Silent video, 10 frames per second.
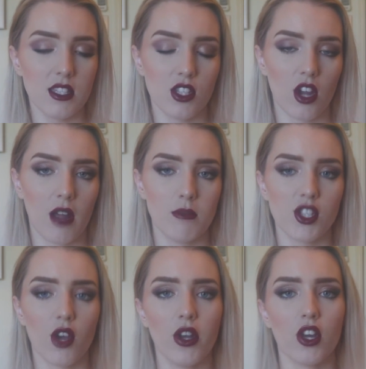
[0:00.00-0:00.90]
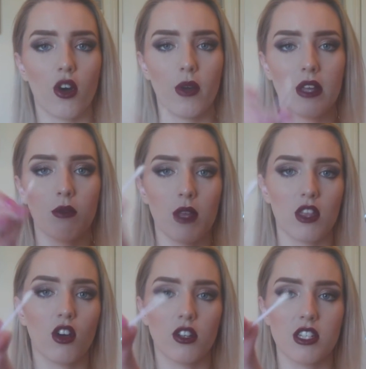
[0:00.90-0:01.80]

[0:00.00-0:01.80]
So I'm just going to go in with a cotton